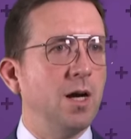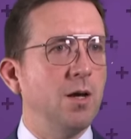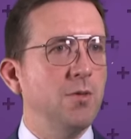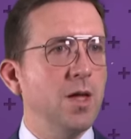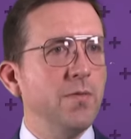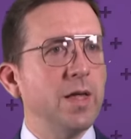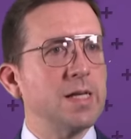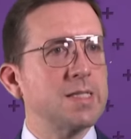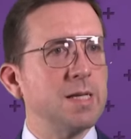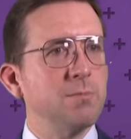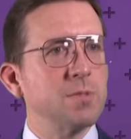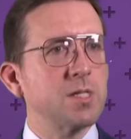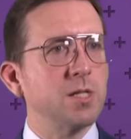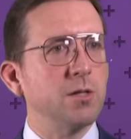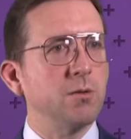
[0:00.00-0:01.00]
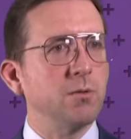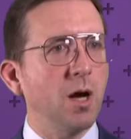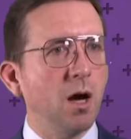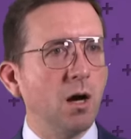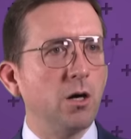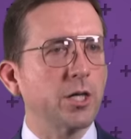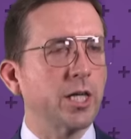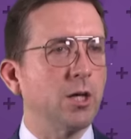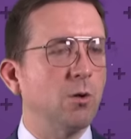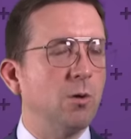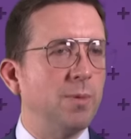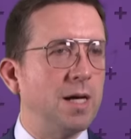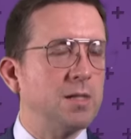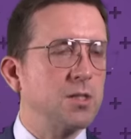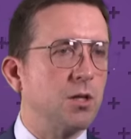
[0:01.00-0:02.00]
And then they seemed to argue
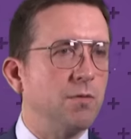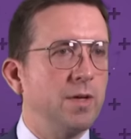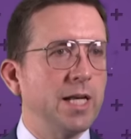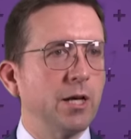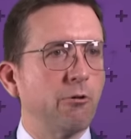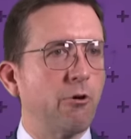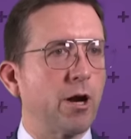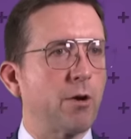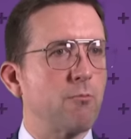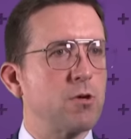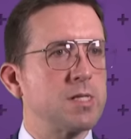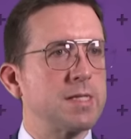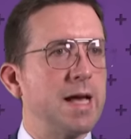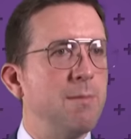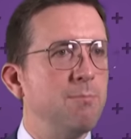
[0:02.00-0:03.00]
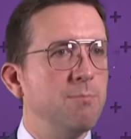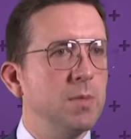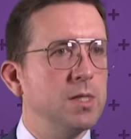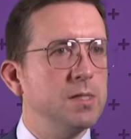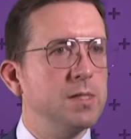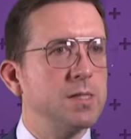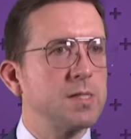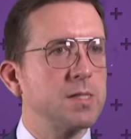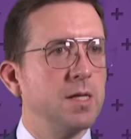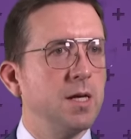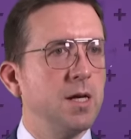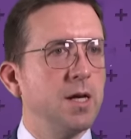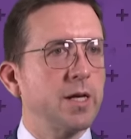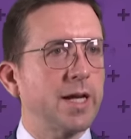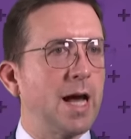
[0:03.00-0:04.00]
about sort of lingering resentments.
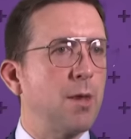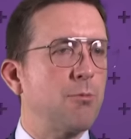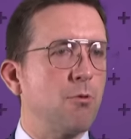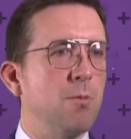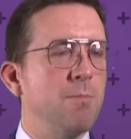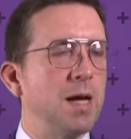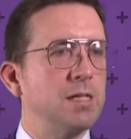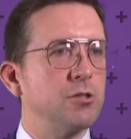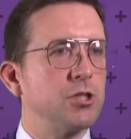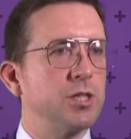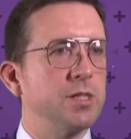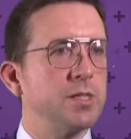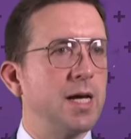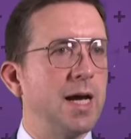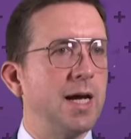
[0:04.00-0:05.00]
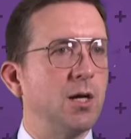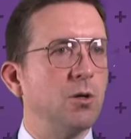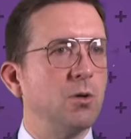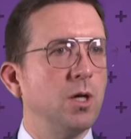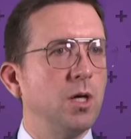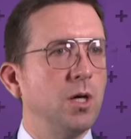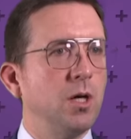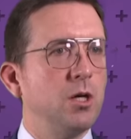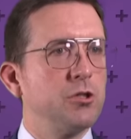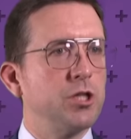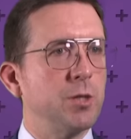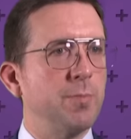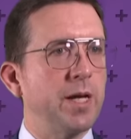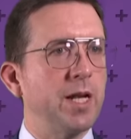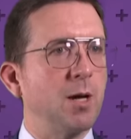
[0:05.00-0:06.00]
Catherine mentioned how
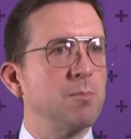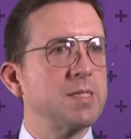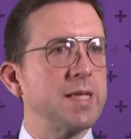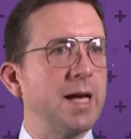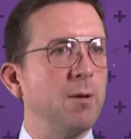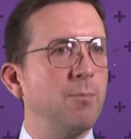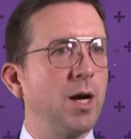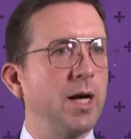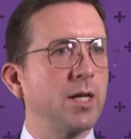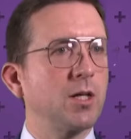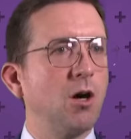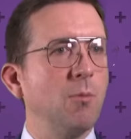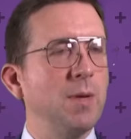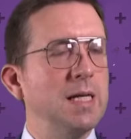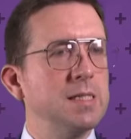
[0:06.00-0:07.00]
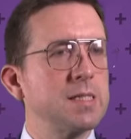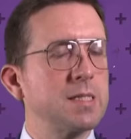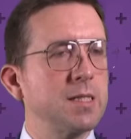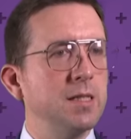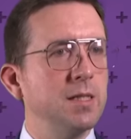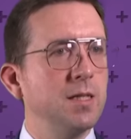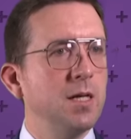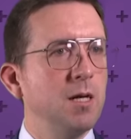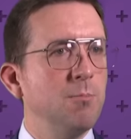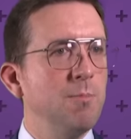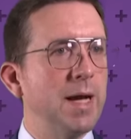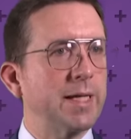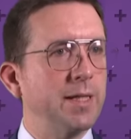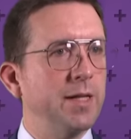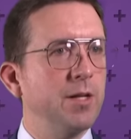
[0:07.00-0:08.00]
she'd been upset by a comment that
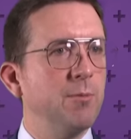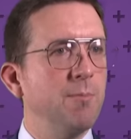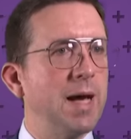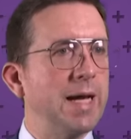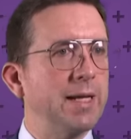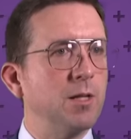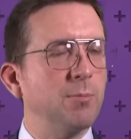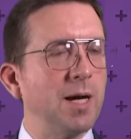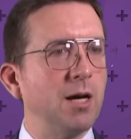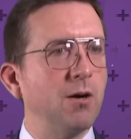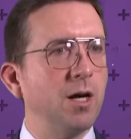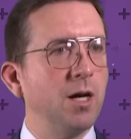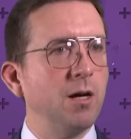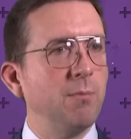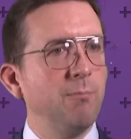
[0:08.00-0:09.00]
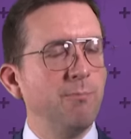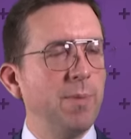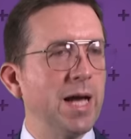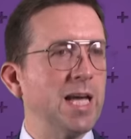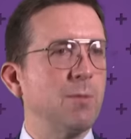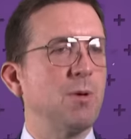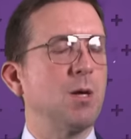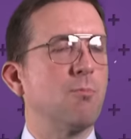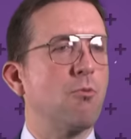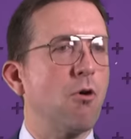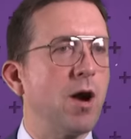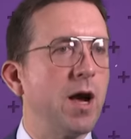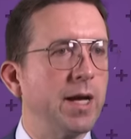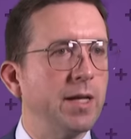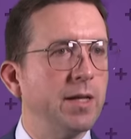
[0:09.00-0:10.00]
Meghan had made about her baby
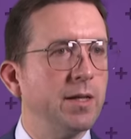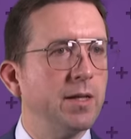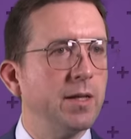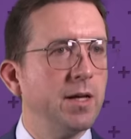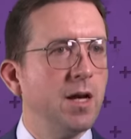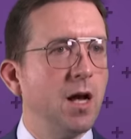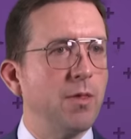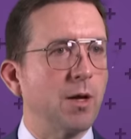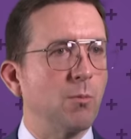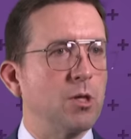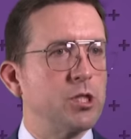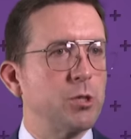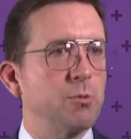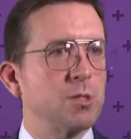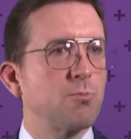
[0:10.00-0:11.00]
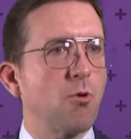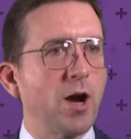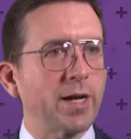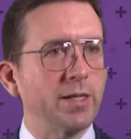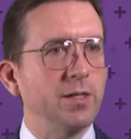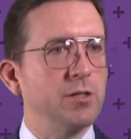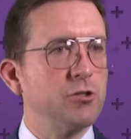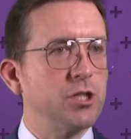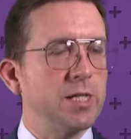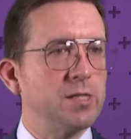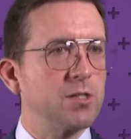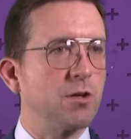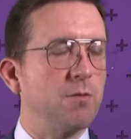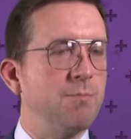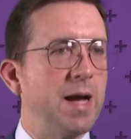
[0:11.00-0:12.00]
brain. I think when she was pregnant, she'd
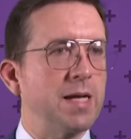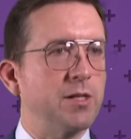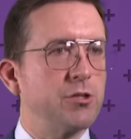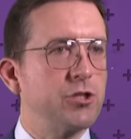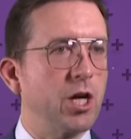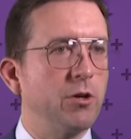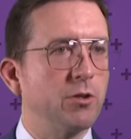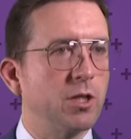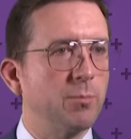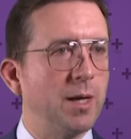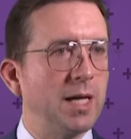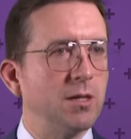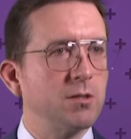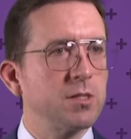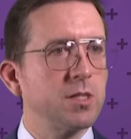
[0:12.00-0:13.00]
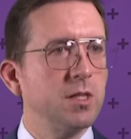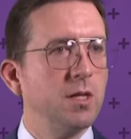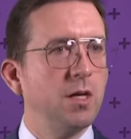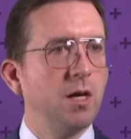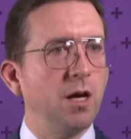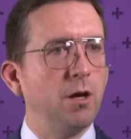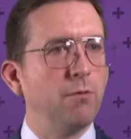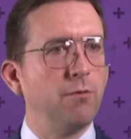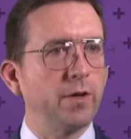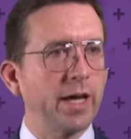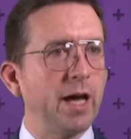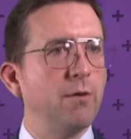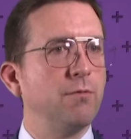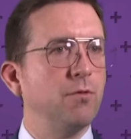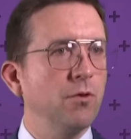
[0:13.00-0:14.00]
sort of made a joke about her
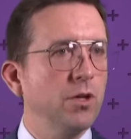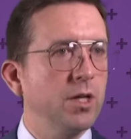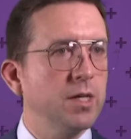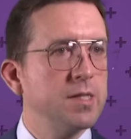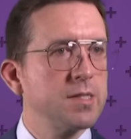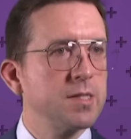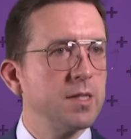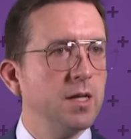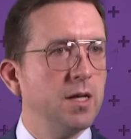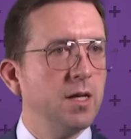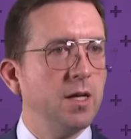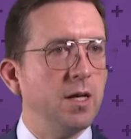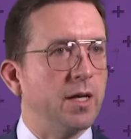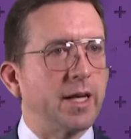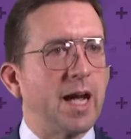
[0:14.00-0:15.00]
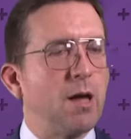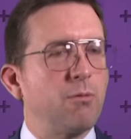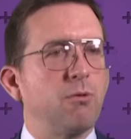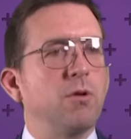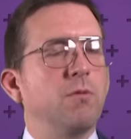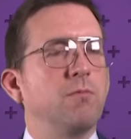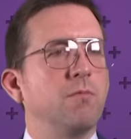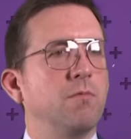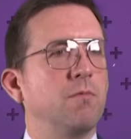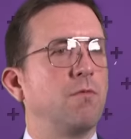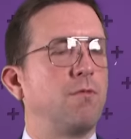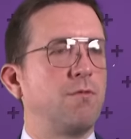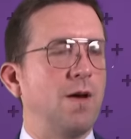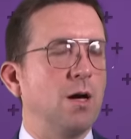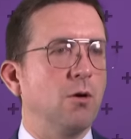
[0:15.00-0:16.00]
forgetfulness. And Catherine
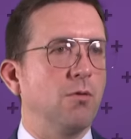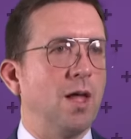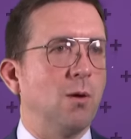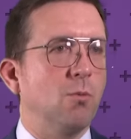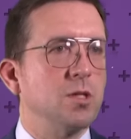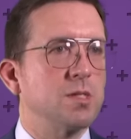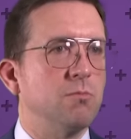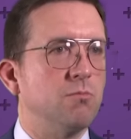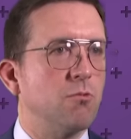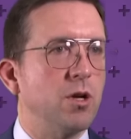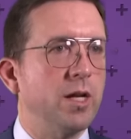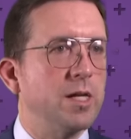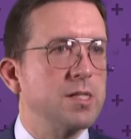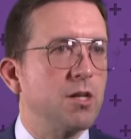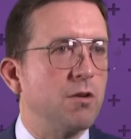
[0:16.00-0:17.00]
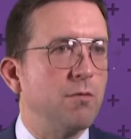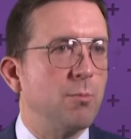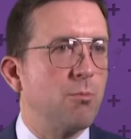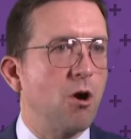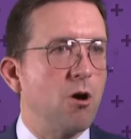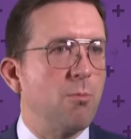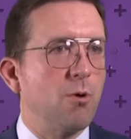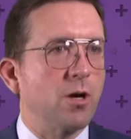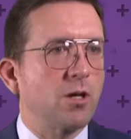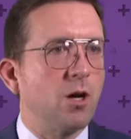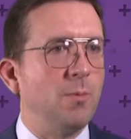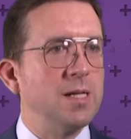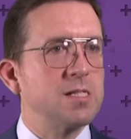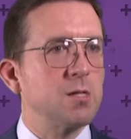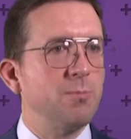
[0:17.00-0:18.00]
felt that wasn't really a sort of appropriate
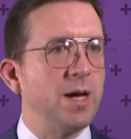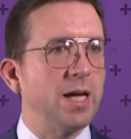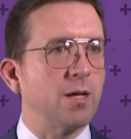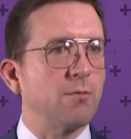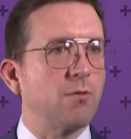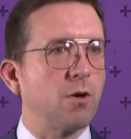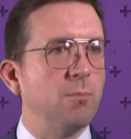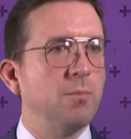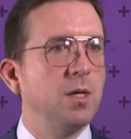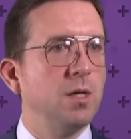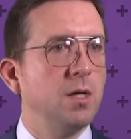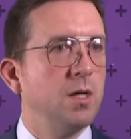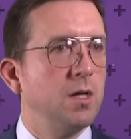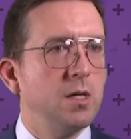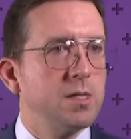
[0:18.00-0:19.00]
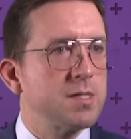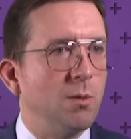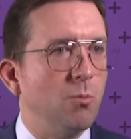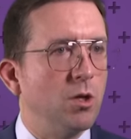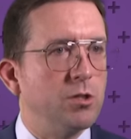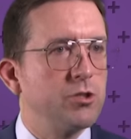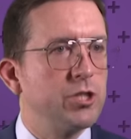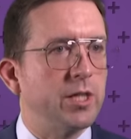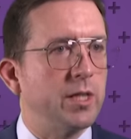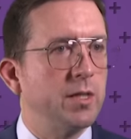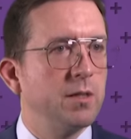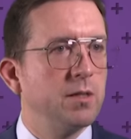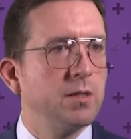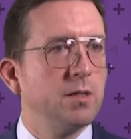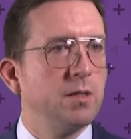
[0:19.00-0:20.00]
comment to make from someone
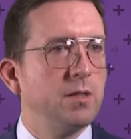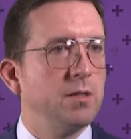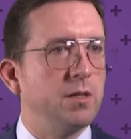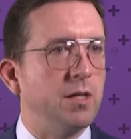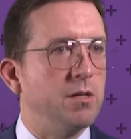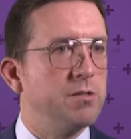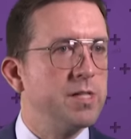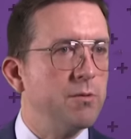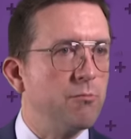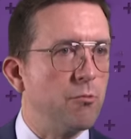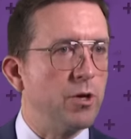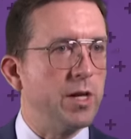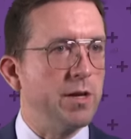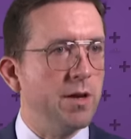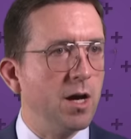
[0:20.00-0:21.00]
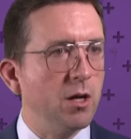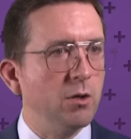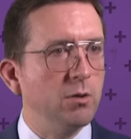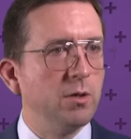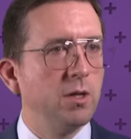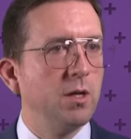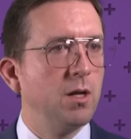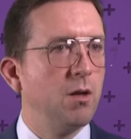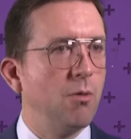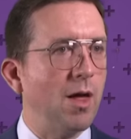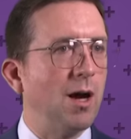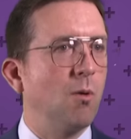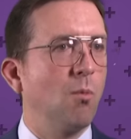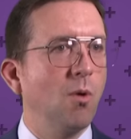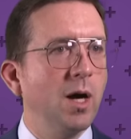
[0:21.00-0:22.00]
she, you know, didn't really know
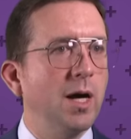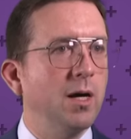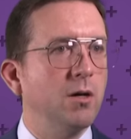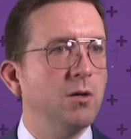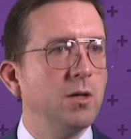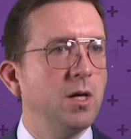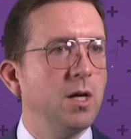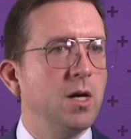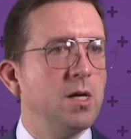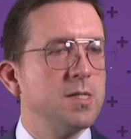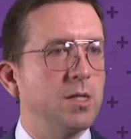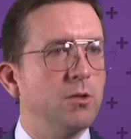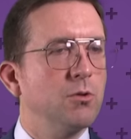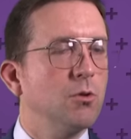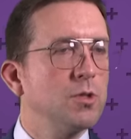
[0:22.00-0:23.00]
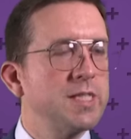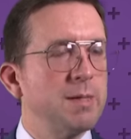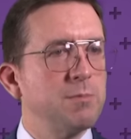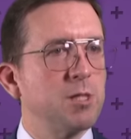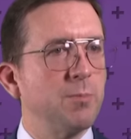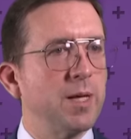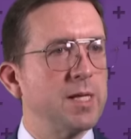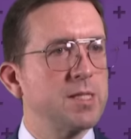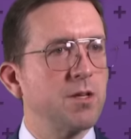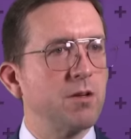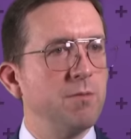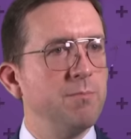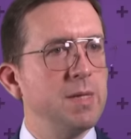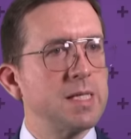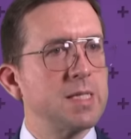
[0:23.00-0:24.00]
that well. So it all seemed to be a sort
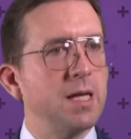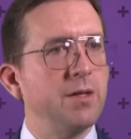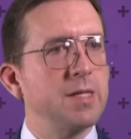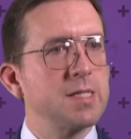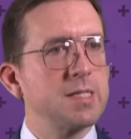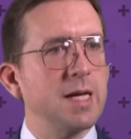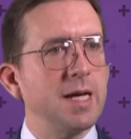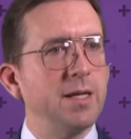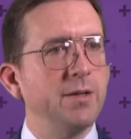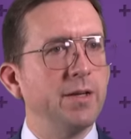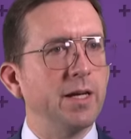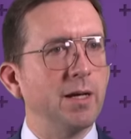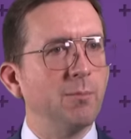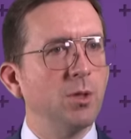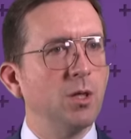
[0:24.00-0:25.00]
of misunderstanding.